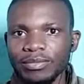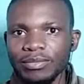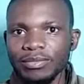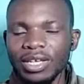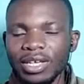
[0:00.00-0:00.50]

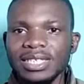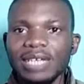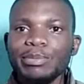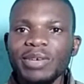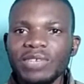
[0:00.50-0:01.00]
and the ZANU
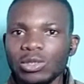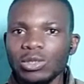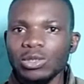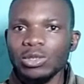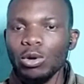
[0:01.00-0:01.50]
PF is
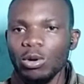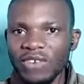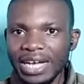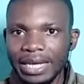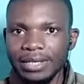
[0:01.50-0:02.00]
all over
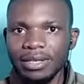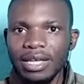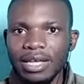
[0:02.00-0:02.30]
again.